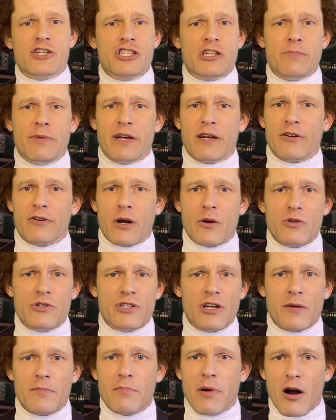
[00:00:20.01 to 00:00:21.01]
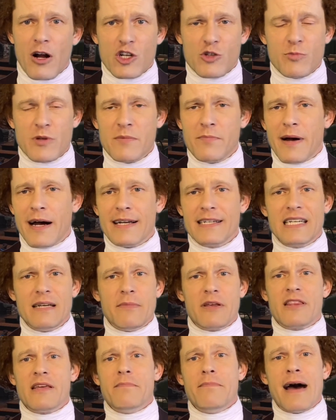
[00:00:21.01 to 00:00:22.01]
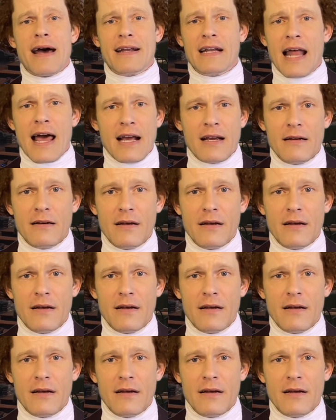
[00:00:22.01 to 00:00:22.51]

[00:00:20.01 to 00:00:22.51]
to be engrossed on parchment by Timothy Matlack,